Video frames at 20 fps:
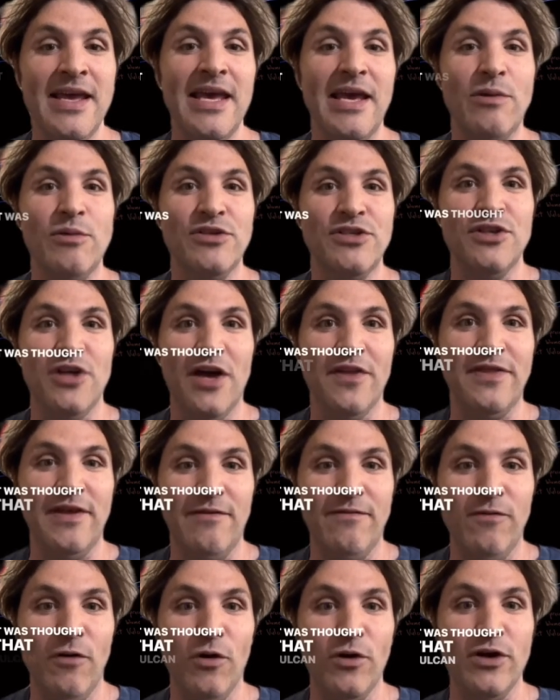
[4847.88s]
It was thought that
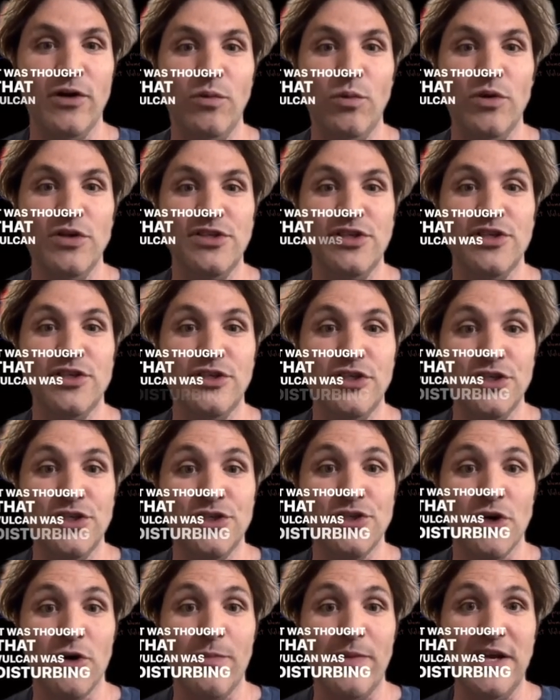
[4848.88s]
Vulcan was
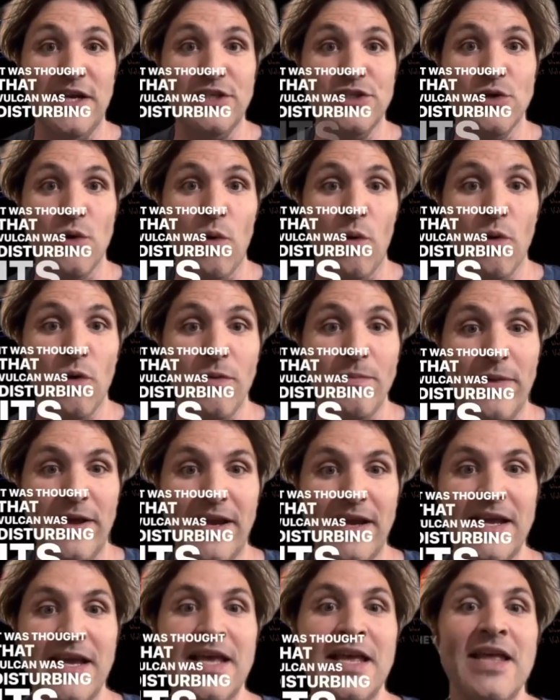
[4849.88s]
disturbing its
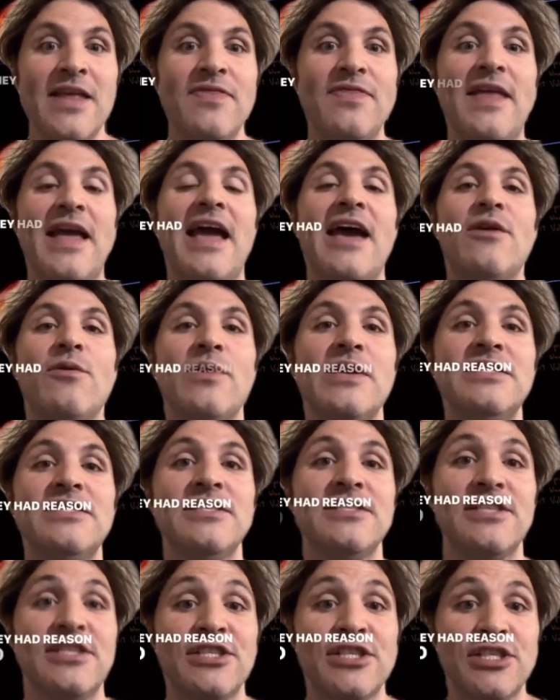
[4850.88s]
orbit. They had
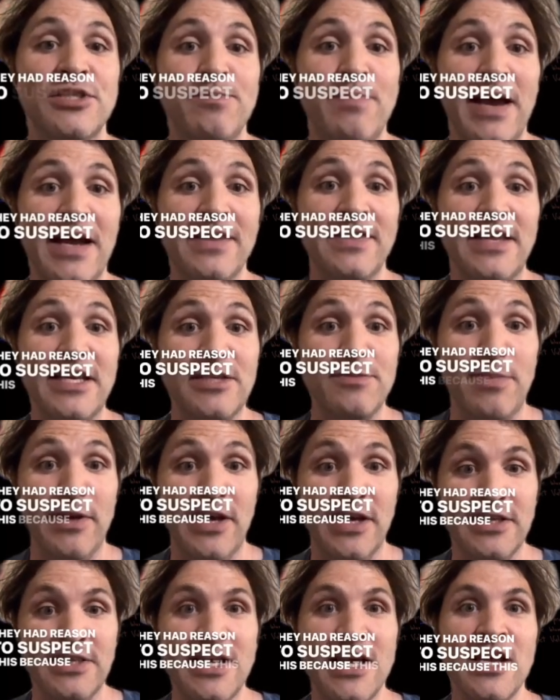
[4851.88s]
reason to suspect this
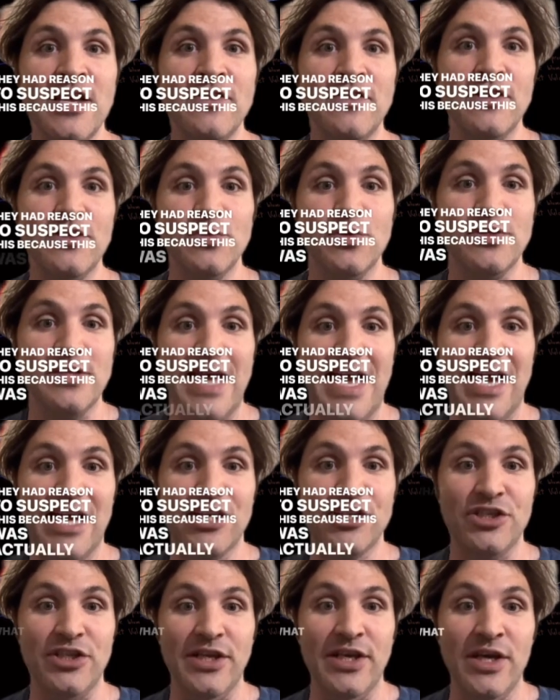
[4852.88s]
because this was
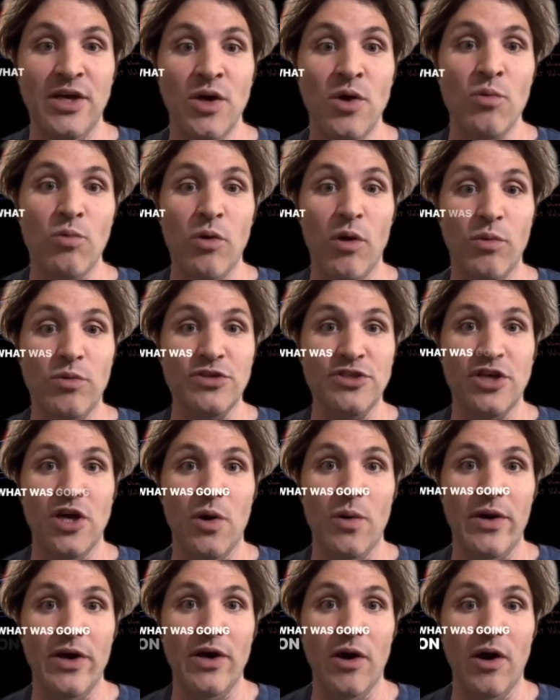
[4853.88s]
actually what was
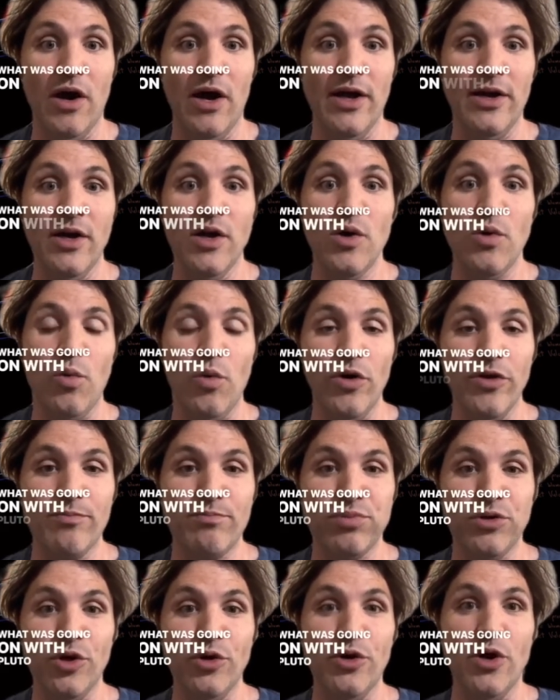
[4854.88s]
going on with
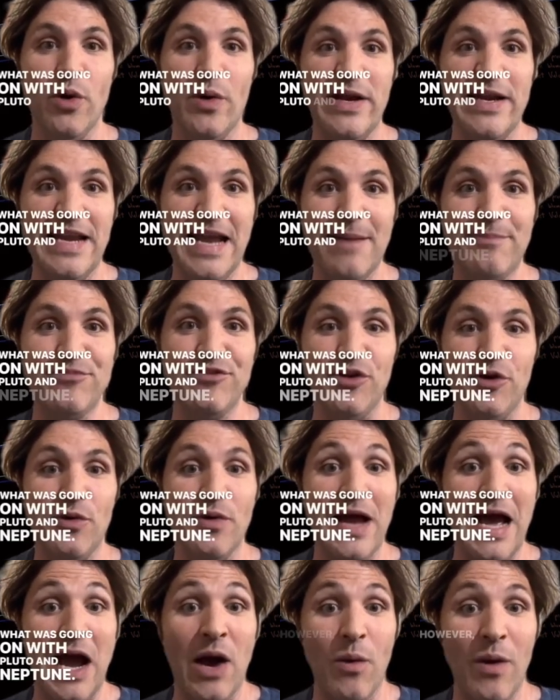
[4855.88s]
Pluto and Neptune.
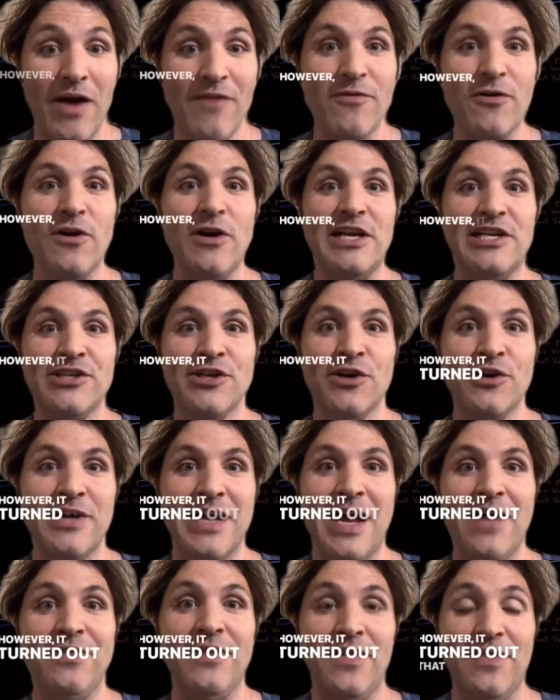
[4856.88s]
However, it turned
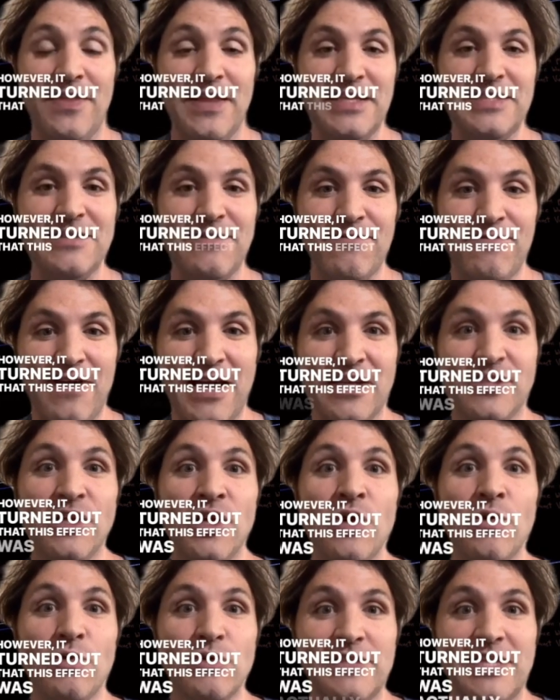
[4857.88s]
out that this effect
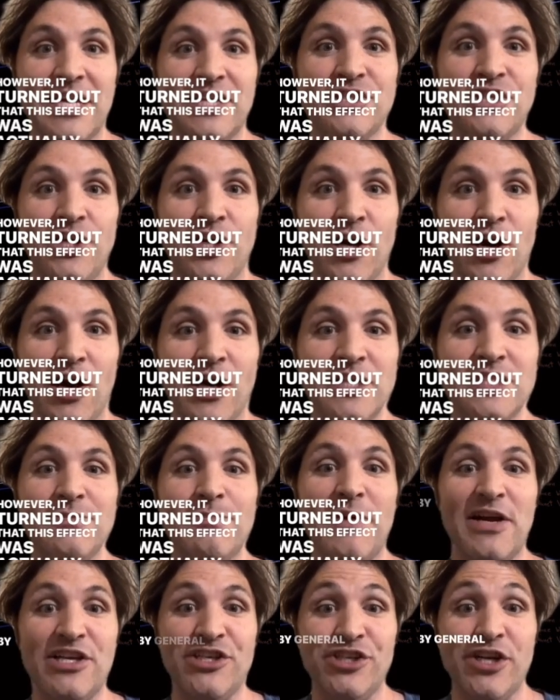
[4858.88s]
was actually caused
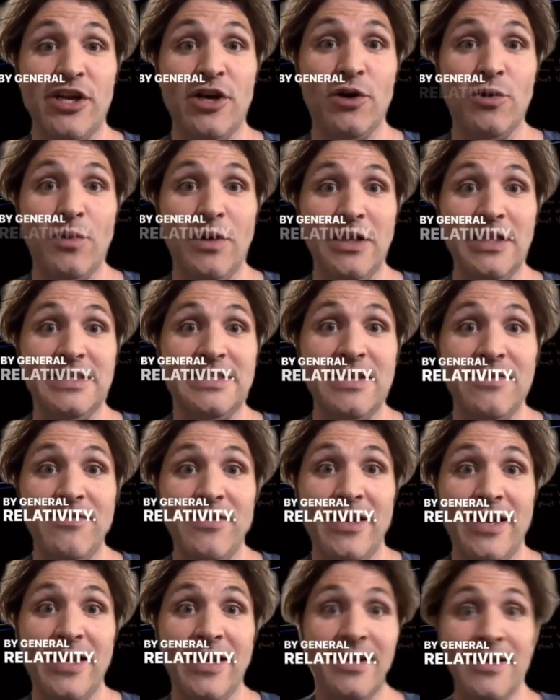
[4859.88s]
by general relativity.